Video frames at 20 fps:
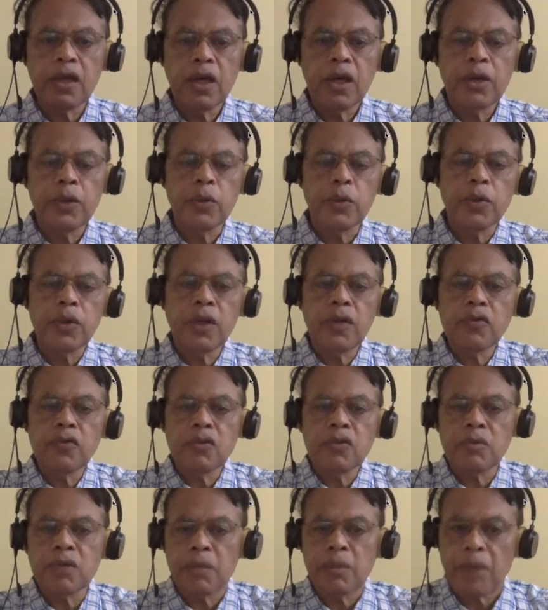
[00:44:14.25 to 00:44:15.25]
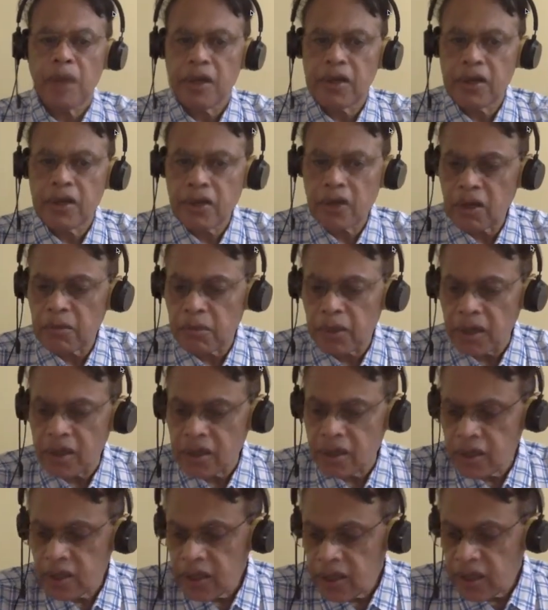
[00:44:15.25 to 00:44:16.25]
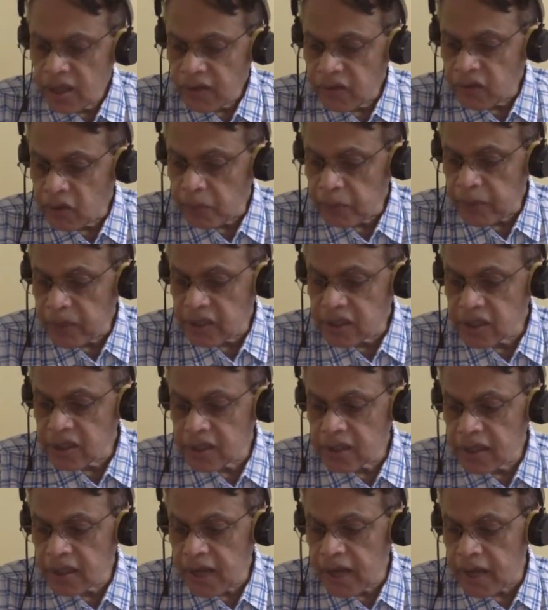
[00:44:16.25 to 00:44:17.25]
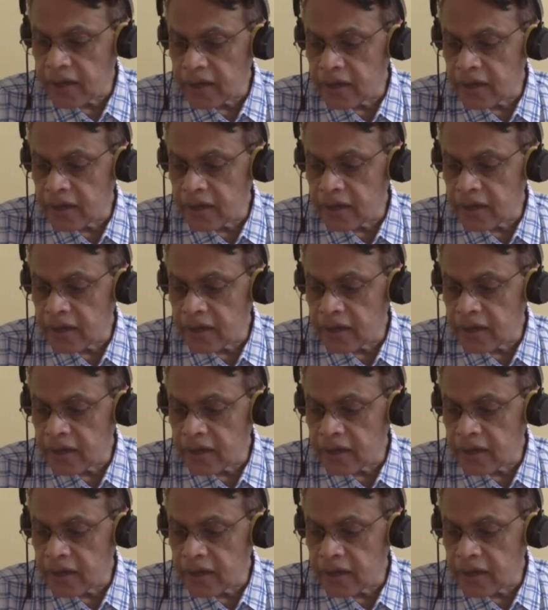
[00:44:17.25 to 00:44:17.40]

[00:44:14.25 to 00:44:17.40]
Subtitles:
you give symptomatic treatment. If the patient can